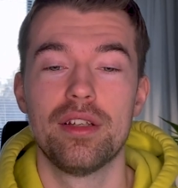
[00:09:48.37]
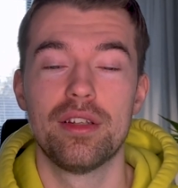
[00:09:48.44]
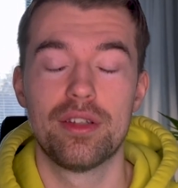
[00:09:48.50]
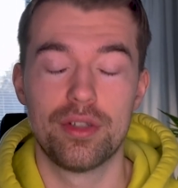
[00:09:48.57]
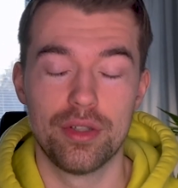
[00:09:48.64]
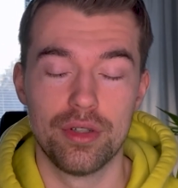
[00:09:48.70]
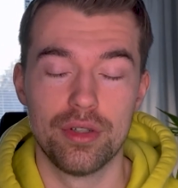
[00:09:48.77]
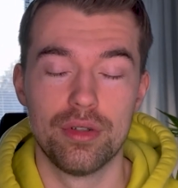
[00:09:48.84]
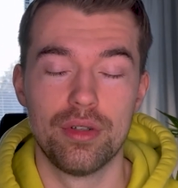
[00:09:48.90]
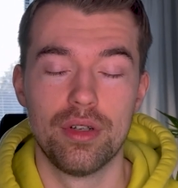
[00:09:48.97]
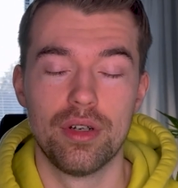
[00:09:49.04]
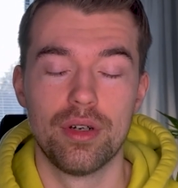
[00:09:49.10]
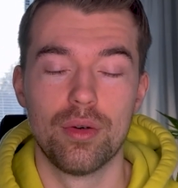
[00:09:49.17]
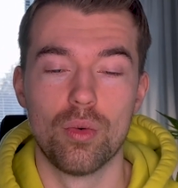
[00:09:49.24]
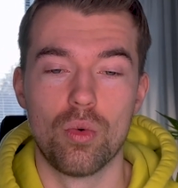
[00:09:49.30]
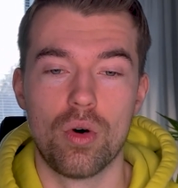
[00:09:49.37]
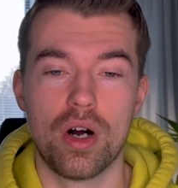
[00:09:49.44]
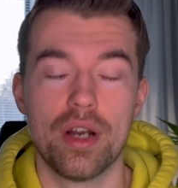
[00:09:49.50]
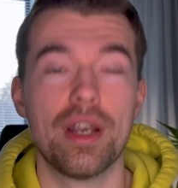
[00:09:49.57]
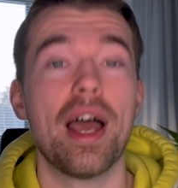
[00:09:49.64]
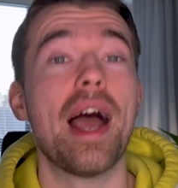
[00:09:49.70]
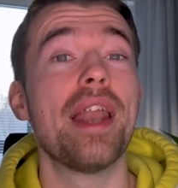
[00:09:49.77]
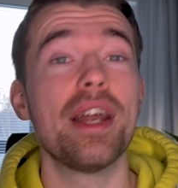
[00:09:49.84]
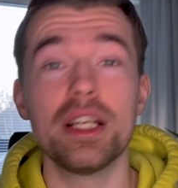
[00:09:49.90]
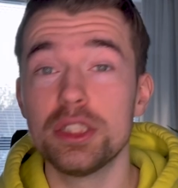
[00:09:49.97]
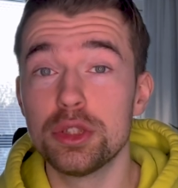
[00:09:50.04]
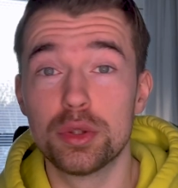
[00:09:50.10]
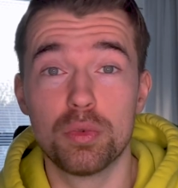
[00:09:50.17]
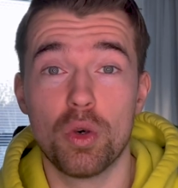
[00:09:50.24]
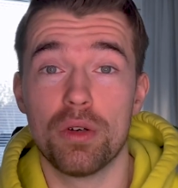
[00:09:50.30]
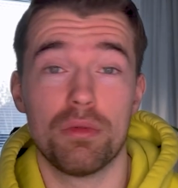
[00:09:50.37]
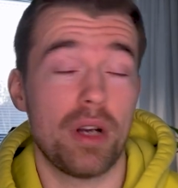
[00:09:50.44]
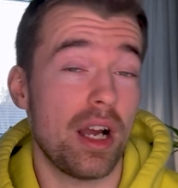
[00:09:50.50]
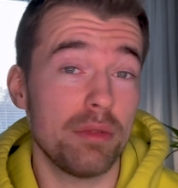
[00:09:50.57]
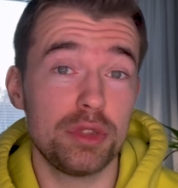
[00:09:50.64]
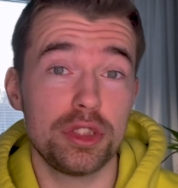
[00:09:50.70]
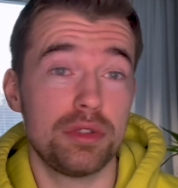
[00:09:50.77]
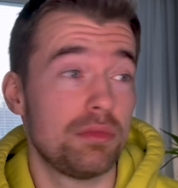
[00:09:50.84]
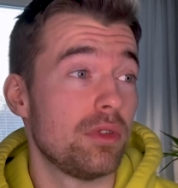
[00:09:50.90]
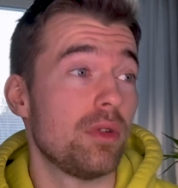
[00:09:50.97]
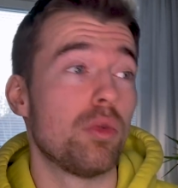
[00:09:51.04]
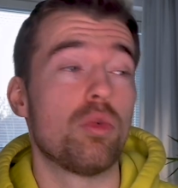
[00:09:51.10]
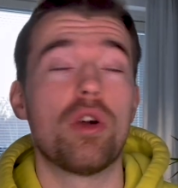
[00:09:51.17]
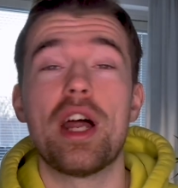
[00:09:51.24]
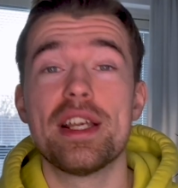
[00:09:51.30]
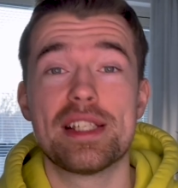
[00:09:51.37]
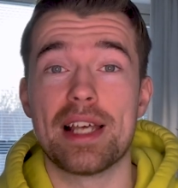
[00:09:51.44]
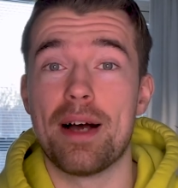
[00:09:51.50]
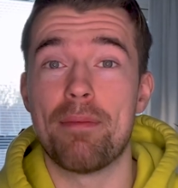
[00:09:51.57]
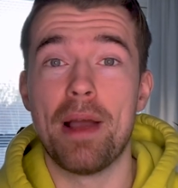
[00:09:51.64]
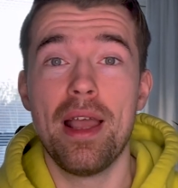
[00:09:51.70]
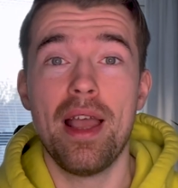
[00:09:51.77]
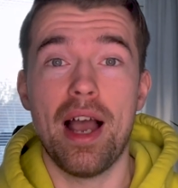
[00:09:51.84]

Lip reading: 2, 1, and I just rise up.